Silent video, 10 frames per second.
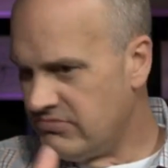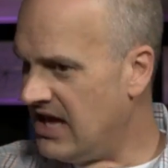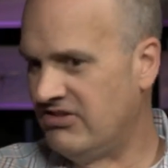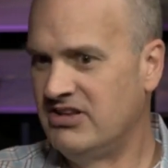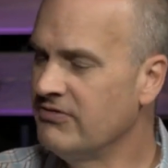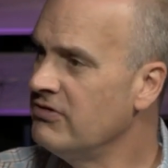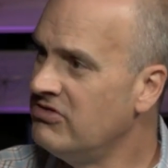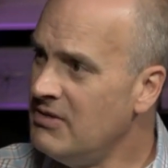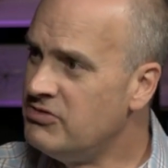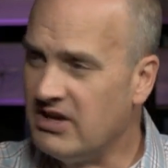That's a different
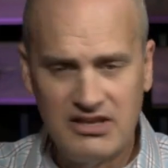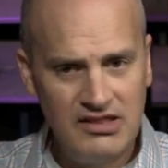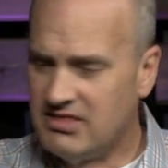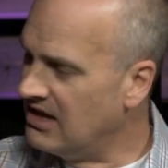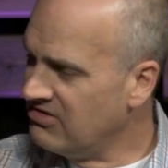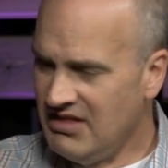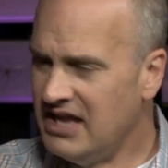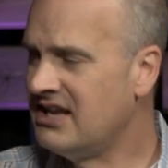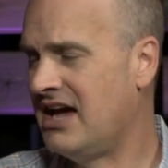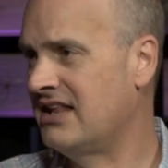subject. Right. That's
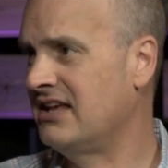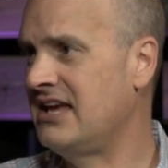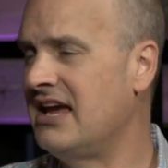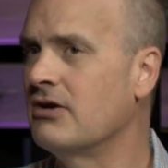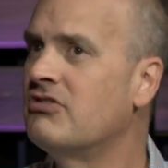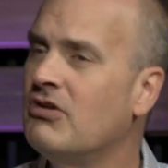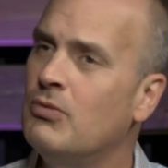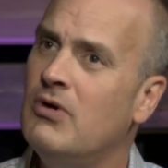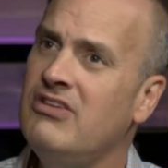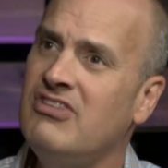not godly anger. So,
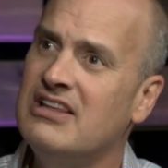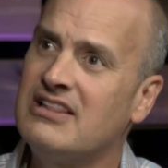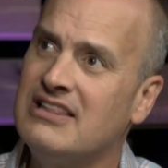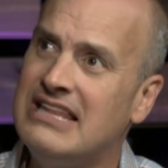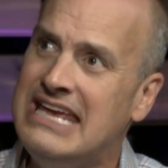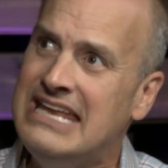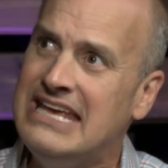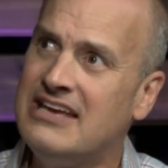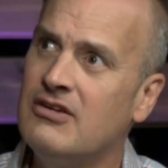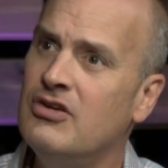what is it
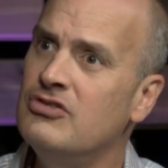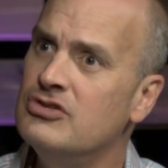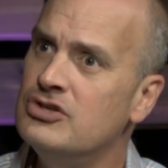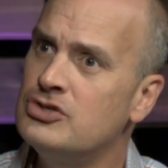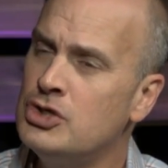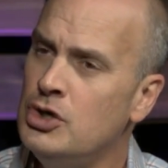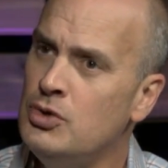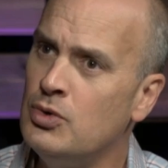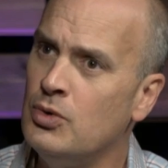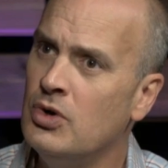leading
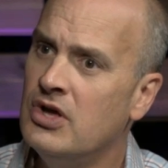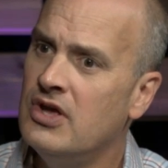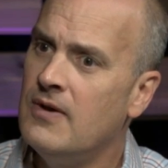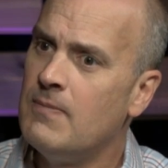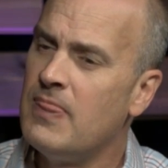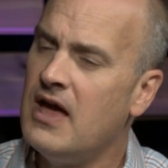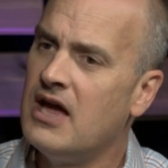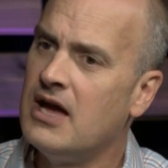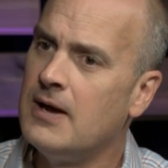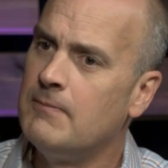to?
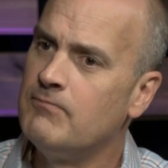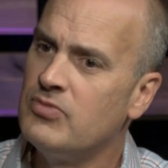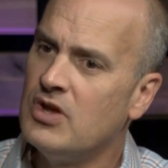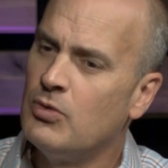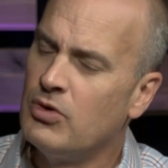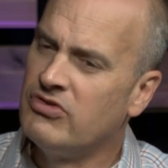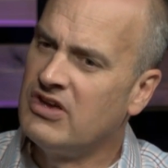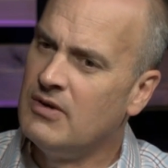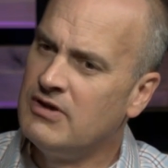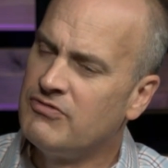Um, where's
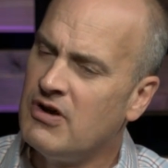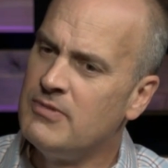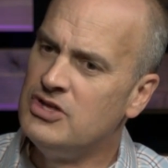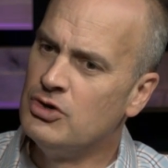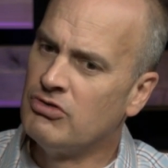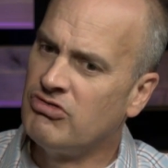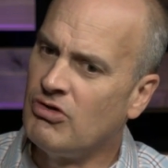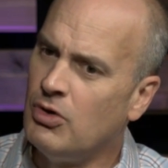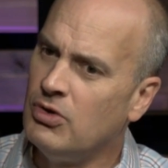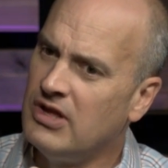it coming from in your
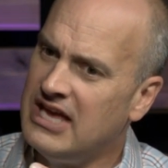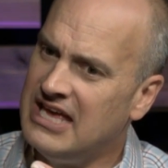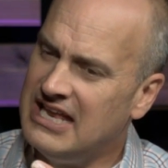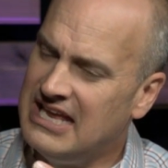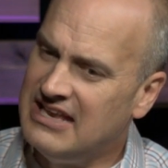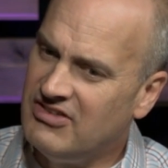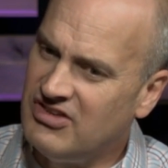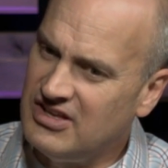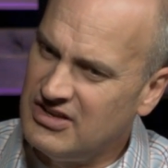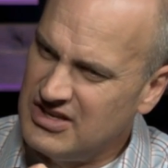soul and
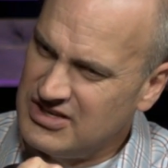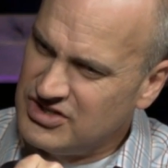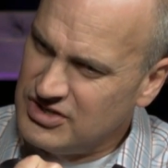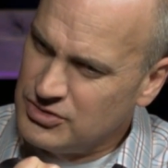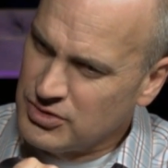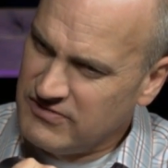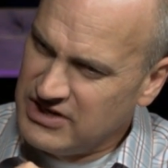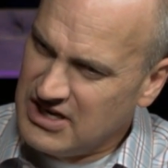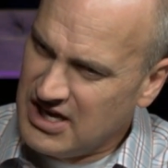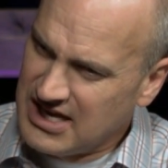is it is it
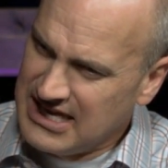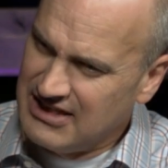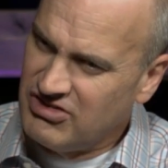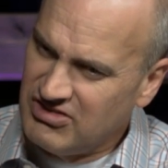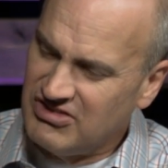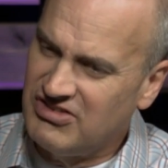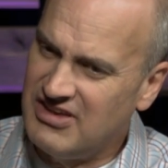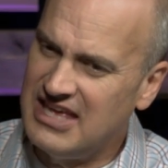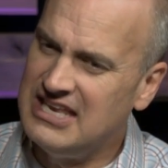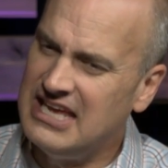driven against
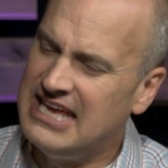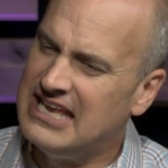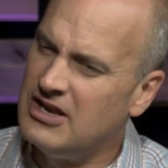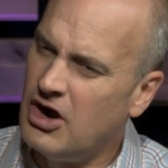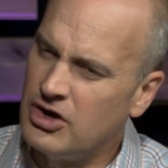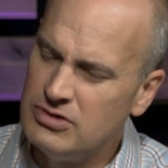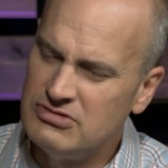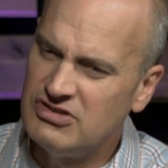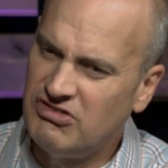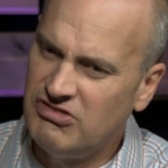sin and are you
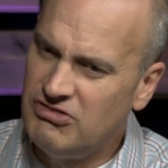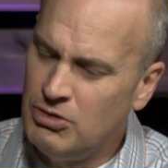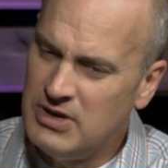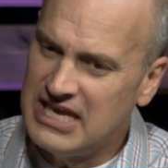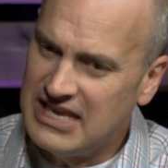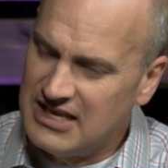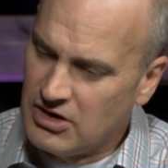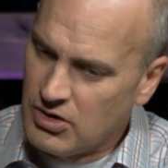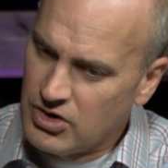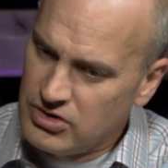just stewing in it
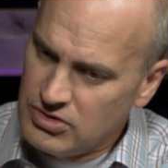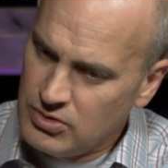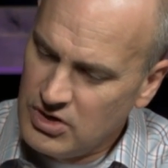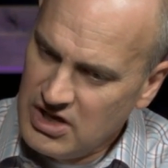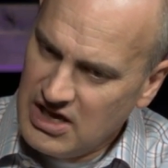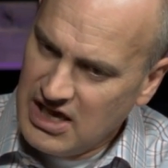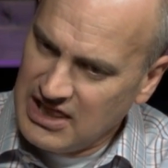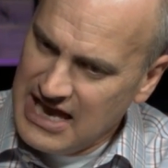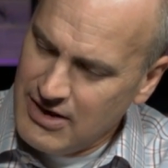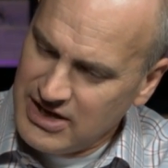or are you
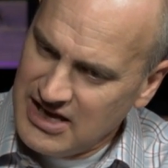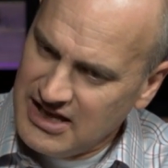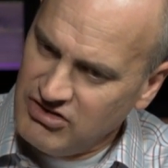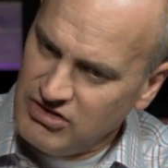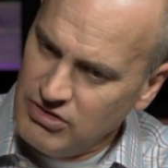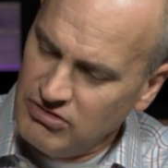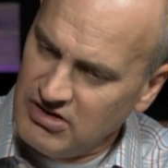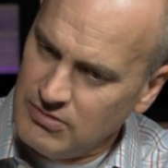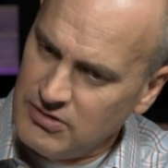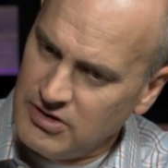allowing god to use
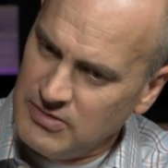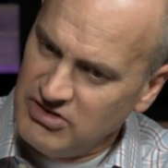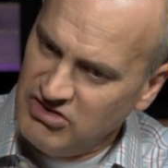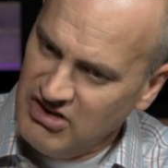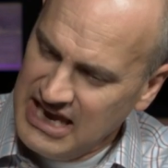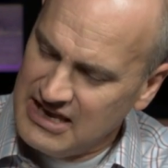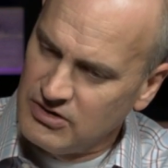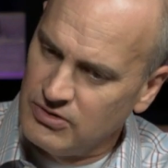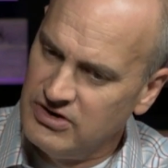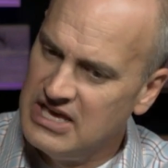it to be
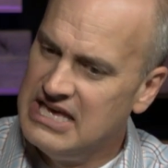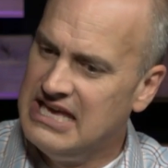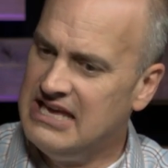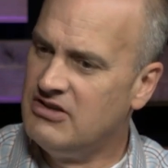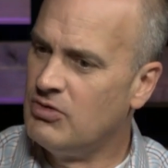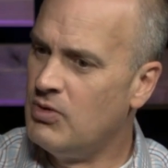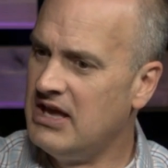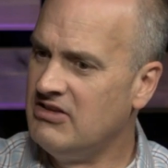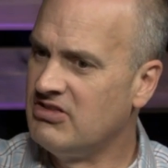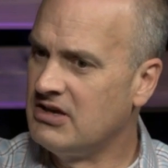channeled into
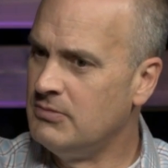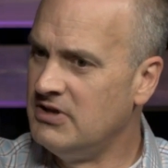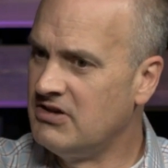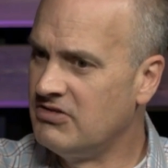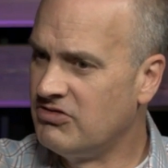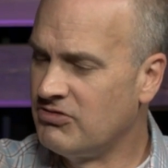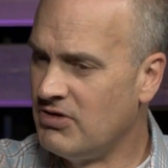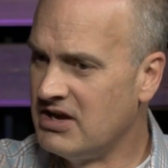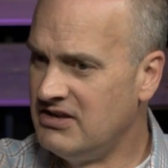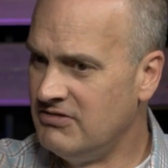ways that could be
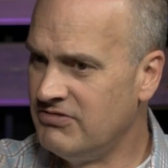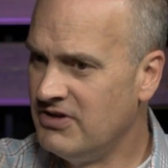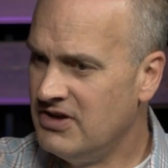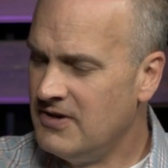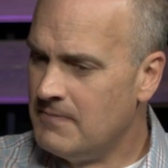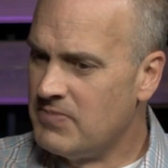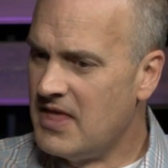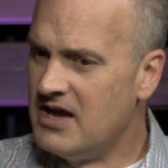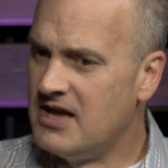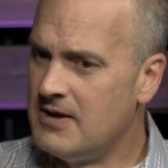constructive
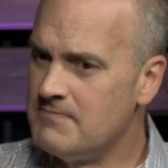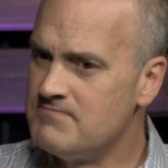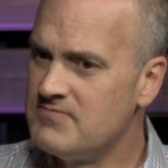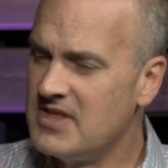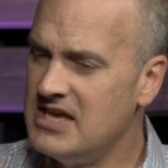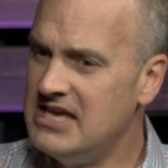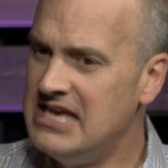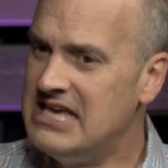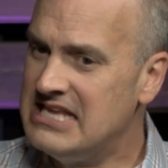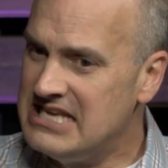um,
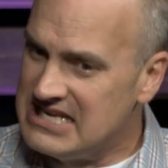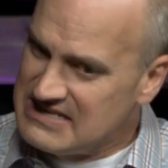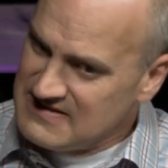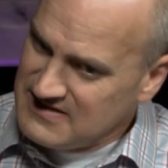in